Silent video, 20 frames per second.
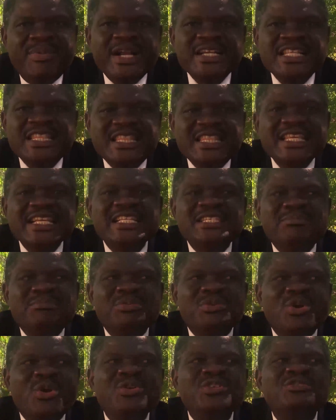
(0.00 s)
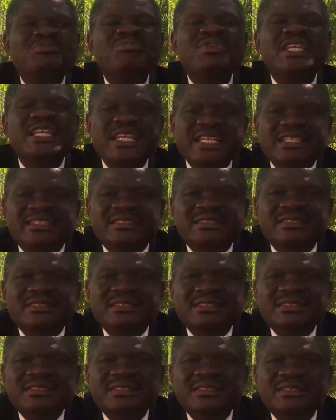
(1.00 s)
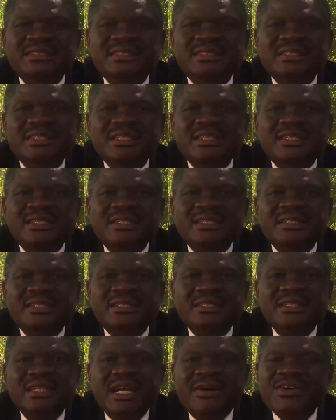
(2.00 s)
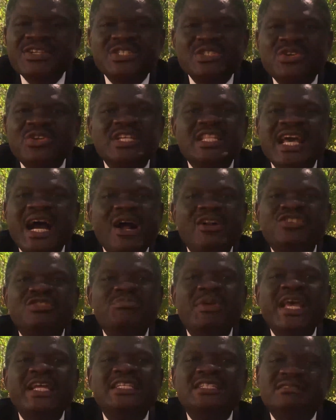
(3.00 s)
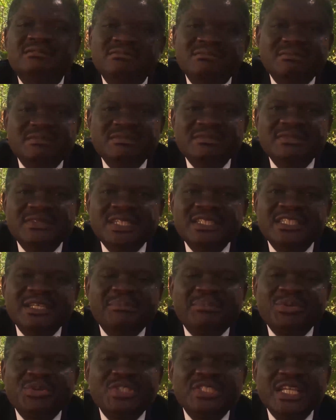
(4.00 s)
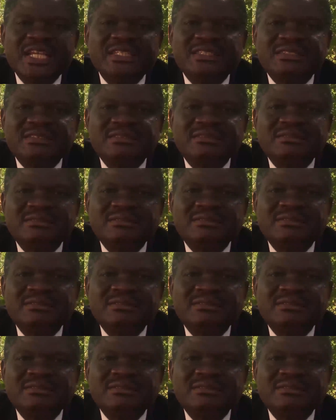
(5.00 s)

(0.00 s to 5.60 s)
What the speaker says: But things beyond me, I was not the ultimate in the process.